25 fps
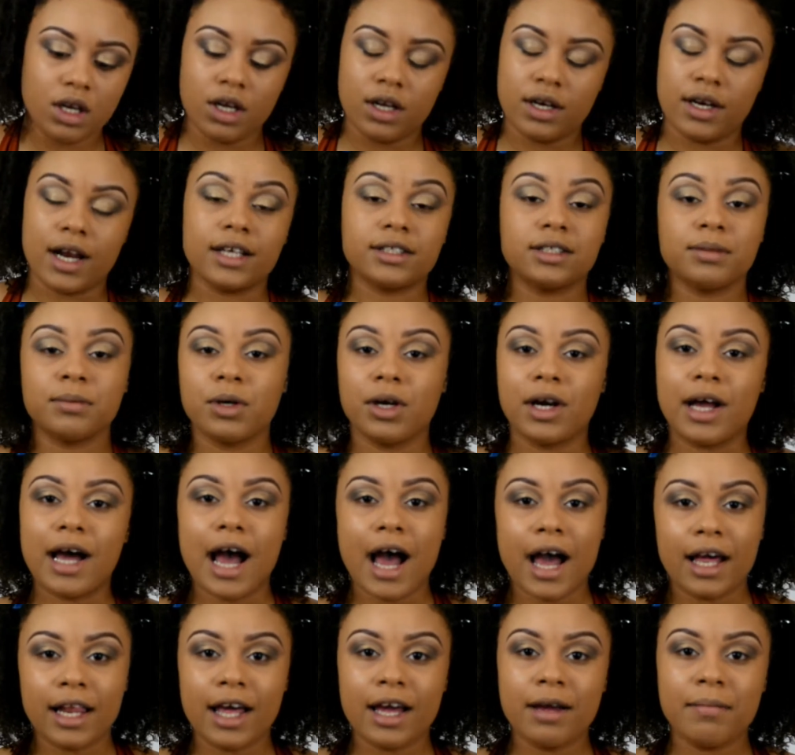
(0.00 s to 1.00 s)
Next, I'm going to
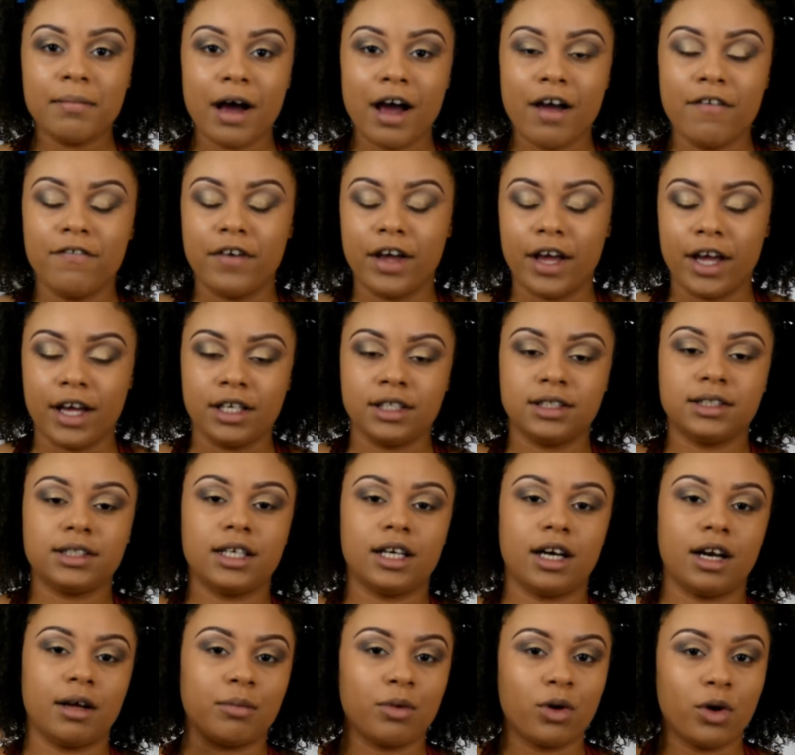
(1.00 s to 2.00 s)
highlight my face,
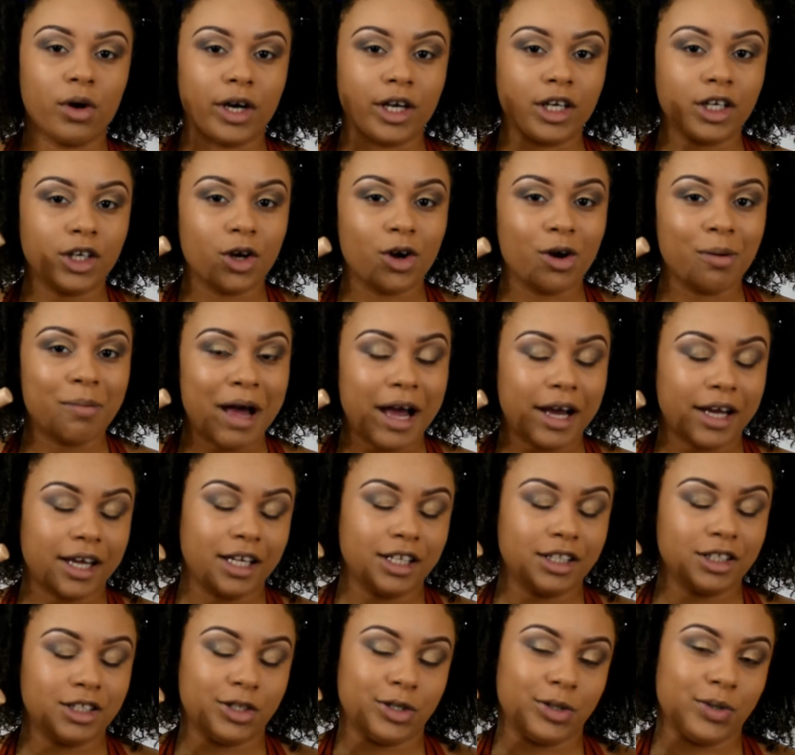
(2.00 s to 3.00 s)
and I'm going to go back
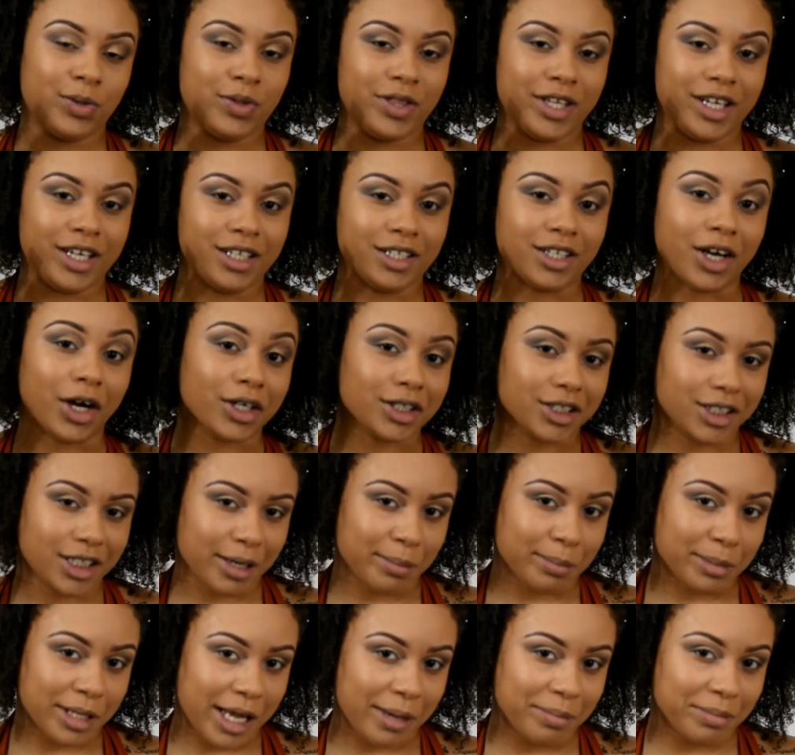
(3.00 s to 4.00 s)
into the Tarte
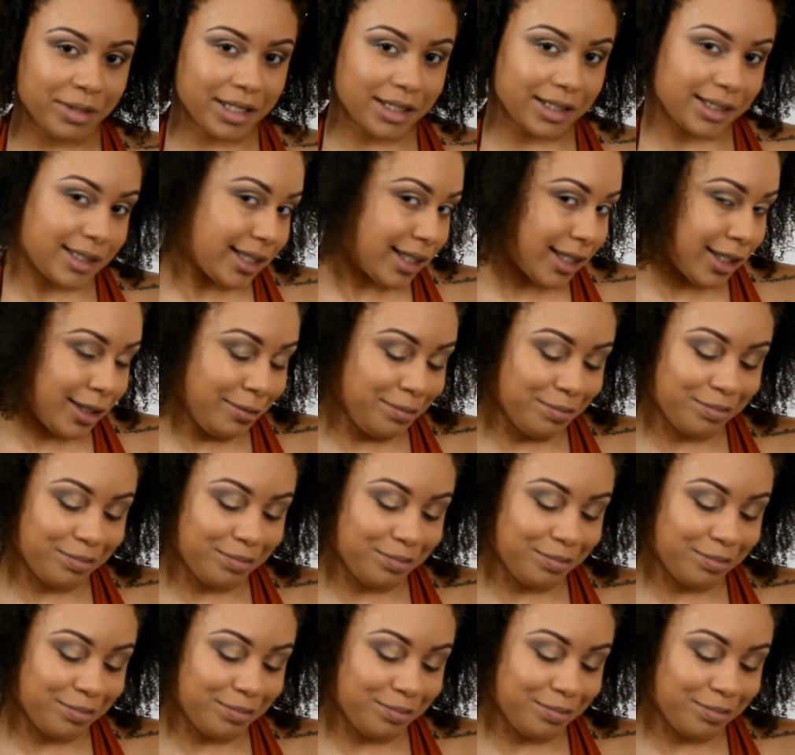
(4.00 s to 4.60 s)
Shape Tape Concealer.